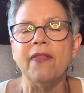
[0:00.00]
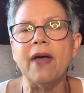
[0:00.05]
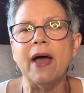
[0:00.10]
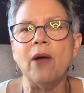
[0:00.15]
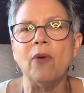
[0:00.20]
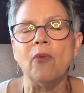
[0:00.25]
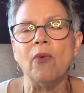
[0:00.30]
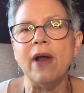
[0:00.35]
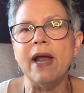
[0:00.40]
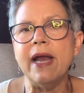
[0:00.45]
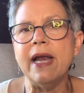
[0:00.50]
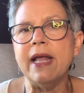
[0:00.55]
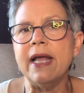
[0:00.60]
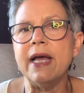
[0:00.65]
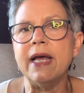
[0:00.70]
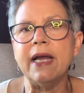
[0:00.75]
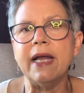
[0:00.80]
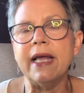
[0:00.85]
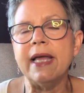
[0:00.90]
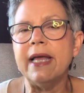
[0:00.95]
that
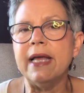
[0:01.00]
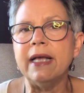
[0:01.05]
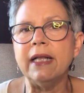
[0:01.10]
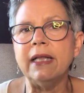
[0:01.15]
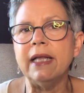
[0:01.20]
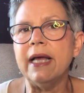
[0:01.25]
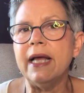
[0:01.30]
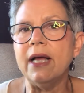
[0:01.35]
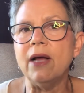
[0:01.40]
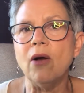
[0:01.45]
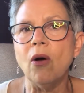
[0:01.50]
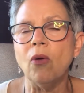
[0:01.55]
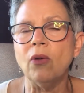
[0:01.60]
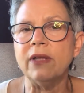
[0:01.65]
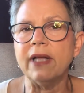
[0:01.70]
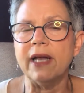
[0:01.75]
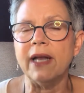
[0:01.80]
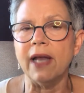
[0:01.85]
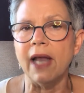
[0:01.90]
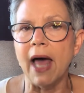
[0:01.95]
radiant, healing,
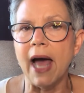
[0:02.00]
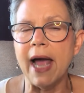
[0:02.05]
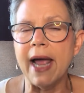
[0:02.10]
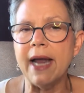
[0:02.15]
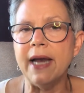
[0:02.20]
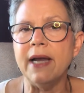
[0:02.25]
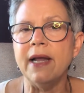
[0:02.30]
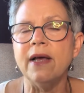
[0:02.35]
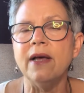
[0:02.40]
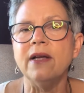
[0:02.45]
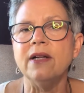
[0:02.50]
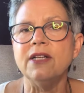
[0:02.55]
golden light